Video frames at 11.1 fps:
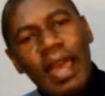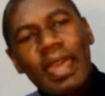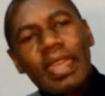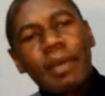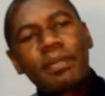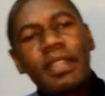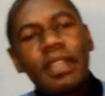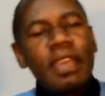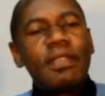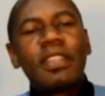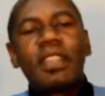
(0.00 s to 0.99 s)
and kept
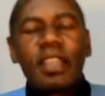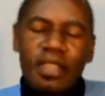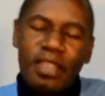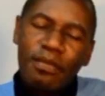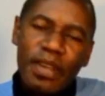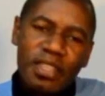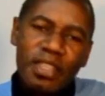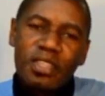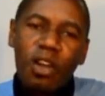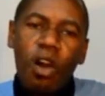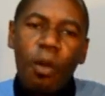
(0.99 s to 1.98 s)
leaving the
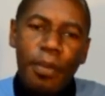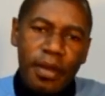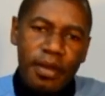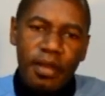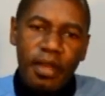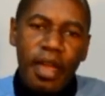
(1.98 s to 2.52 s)
defenders open.